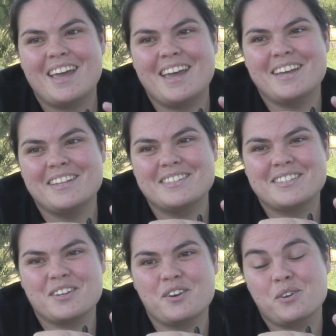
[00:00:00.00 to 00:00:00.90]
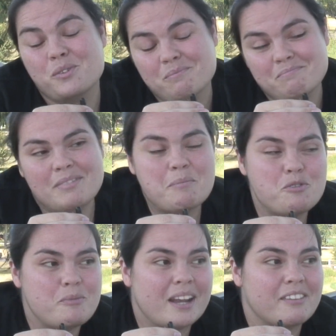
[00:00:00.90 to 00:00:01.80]
and so they
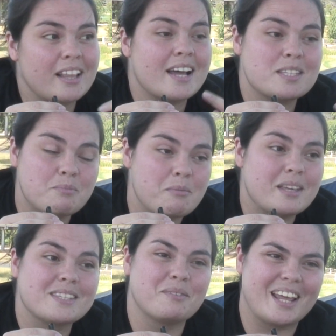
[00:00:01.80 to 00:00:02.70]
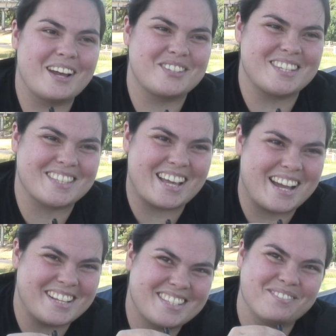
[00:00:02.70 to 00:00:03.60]
moved me out of the class and put me in somebody else's
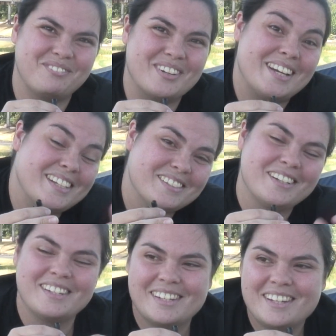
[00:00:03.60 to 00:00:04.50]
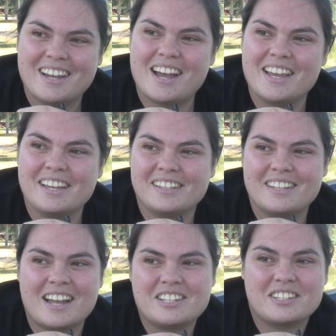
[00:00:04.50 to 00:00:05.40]
class. But I,
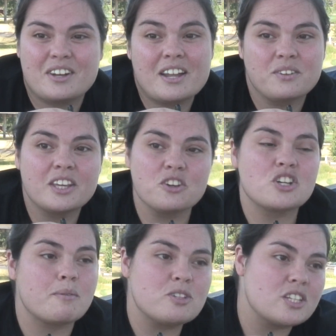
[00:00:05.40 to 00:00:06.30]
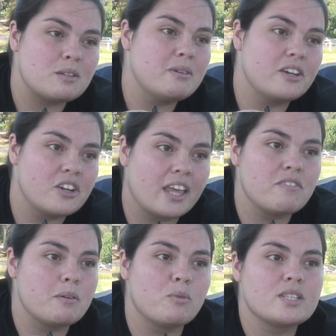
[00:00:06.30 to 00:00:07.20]
I just don't, I don't think your job is just to be there to
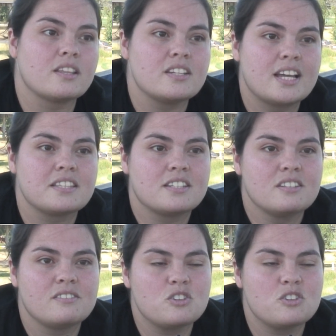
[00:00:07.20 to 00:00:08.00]
give them what's on the test.